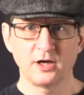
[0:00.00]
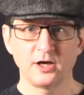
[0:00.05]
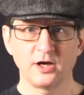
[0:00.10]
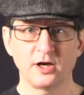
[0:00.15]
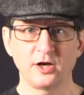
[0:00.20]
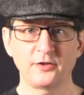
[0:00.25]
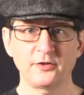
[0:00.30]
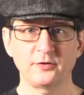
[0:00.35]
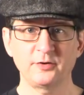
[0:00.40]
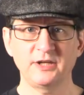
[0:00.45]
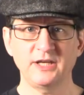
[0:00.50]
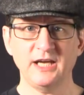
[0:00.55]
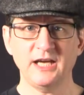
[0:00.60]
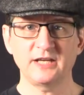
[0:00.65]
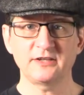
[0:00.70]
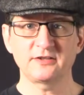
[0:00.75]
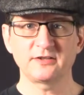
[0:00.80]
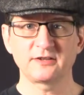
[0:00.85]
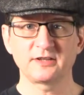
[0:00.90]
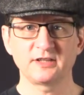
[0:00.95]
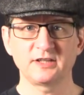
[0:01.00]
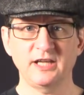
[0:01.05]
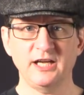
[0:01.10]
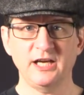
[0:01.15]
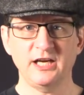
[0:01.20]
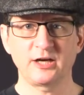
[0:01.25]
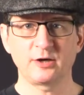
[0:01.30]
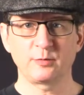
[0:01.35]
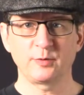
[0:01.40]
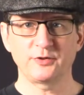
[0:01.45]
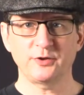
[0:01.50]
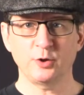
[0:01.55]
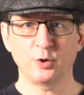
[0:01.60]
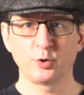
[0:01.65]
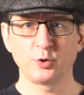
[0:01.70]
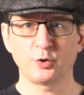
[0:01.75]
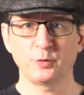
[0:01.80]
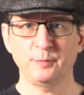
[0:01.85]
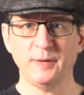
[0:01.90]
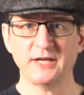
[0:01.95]
Although he entered the lair with
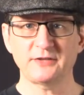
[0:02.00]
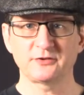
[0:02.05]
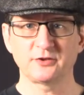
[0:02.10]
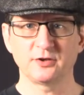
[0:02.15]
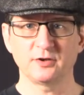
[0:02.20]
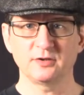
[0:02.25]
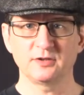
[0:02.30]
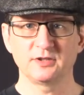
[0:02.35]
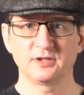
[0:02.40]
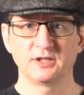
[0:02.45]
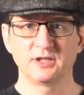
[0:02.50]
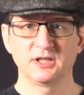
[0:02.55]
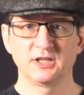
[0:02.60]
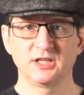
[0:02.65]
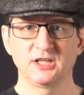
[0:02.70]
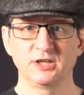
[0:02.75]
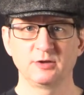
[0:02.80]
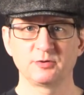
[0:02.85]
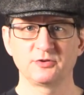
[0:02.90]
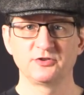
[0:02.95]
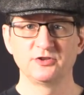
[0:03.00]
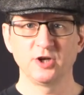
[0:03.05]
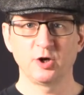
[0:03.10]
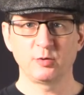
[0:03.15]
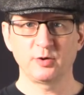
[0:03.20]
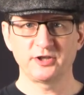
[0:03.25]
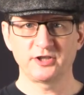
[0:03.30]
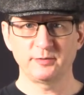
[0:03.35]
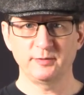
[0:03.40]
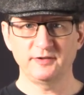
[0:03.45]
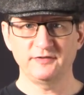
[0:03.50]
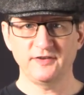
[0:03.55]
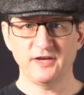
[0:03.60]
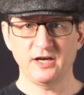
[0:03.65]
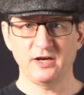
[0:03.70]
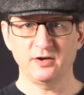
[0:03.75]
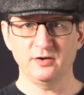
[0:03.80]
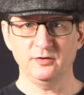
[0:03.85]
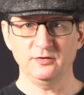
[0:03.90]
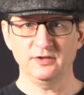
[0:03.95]
Ōgon Batto, he was nowhere to be
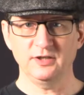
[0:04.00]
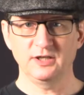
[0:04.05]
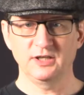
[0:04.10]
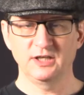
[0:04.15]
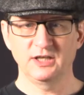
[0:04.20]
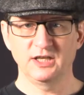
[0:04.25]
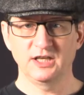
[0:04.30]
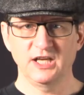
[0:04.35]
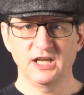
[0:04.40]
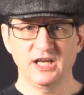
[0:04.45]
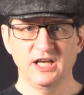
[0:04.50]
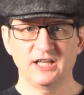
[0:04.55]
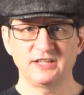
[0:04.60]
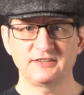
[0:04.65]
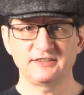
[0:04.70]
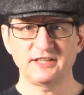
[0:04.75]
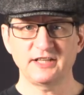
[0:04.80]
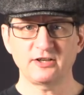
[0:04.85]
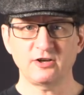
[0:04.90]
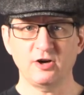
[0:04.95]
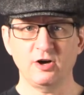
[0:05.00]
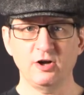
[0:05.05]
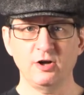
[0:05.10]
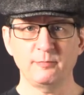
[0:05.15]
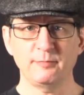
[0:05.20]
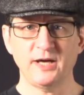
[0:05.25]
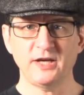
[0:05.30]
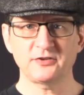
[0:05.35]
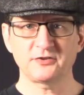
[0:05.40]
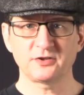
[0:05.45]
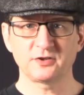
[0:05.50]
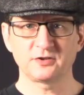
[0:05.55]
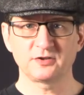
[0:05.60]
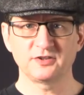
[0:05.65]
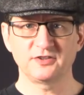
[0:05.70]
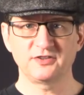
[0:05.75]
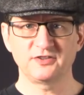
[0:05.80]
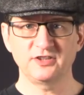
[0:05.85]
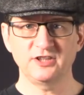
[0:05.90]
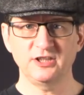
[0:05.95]
found. Instead, all Masao
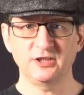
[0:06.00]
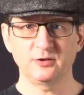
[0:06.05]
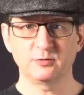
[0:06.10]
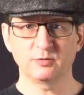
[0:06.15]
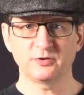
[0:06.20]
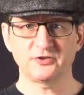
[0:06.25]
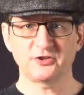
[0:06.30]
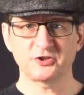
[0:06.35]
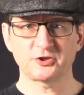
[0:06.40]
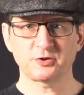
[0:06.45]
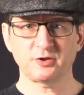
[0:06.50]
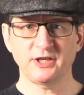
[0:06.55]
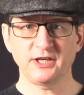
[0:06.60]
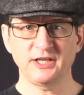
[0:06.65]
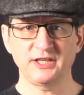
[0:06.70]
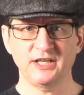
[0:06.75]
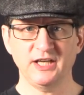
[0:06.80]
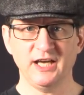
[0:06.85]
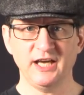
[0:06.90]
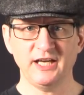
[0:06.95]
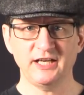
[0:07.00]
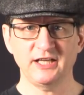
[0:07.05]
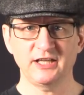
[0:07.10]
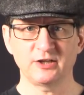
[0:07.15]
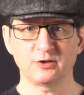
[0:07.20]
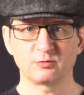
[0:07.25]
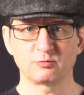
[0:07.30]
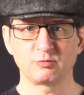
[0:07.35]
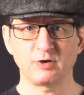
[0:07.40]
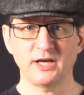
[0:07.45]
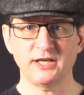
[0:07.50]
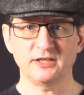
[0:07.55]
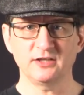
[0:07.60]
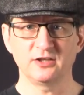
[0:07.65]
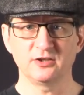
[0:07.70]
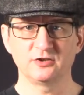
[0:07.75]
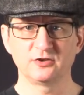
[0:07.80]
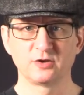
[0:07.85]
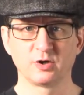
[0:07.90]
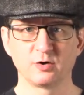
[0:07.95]
could see was a train heading right
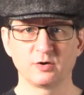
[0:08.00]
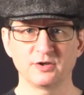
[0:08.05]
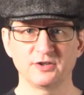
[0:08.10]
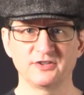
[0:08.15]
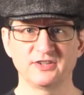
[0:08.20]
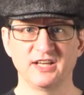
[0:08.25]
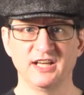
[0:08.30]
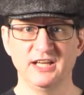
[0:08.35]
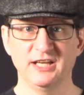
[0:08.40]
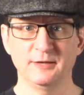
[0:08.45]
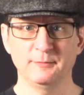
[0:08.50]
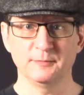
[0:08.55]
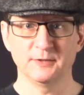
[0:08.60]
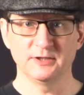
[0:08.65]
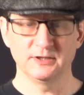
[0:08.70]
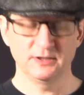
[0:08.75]
towards him.